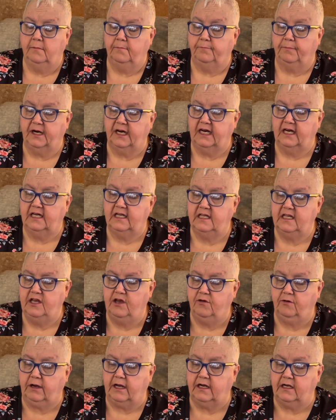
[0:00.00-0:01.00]
but
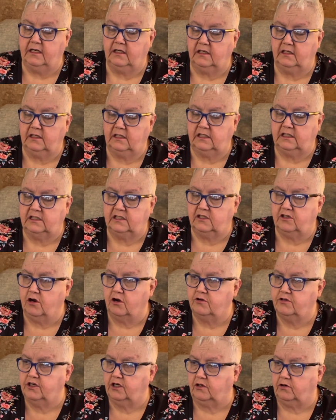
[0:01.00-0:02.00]
you can
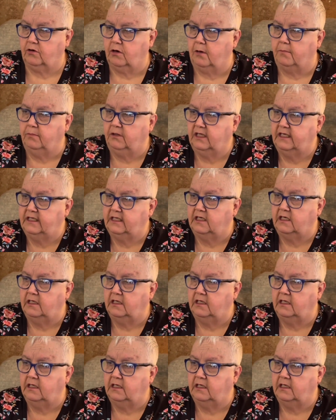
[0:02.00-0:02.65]
start to crumble it,